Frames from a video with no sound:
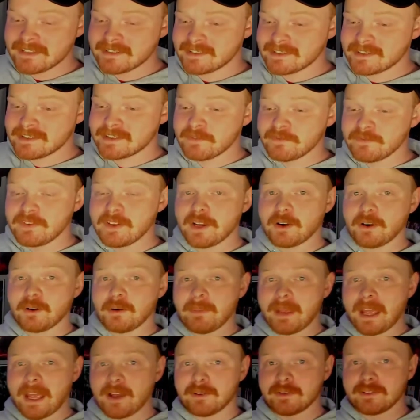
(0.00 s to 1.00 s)
a severe
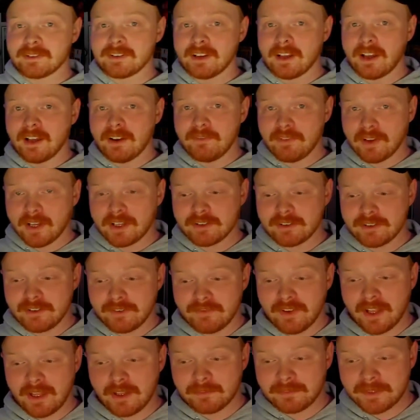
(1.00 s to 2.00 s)
amount of
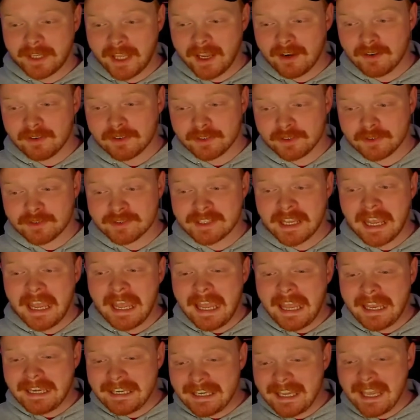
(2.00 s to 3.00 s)
underdeveloped characters,
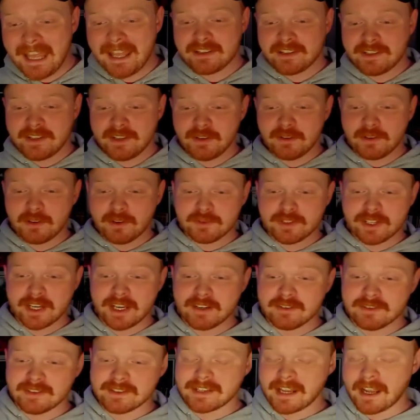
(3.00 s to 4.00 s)
and yes, Hugo
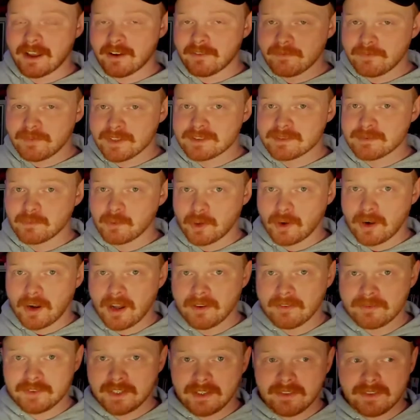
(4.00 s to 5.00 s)
changes outfits more
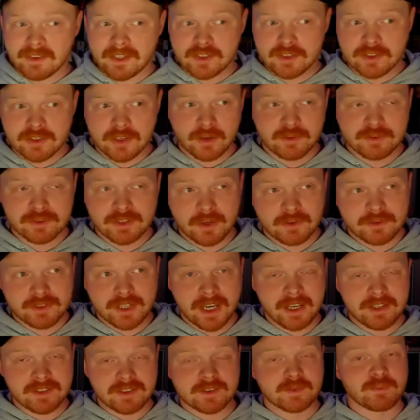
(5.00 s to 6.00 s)
often than JoJo
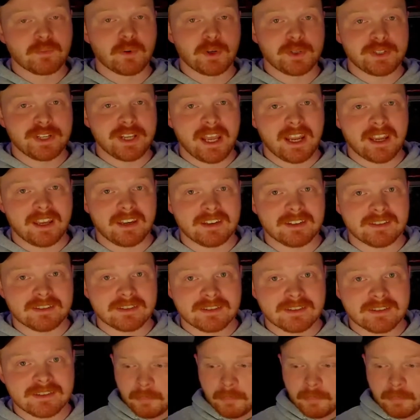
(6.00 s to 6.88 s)
changes protagonists.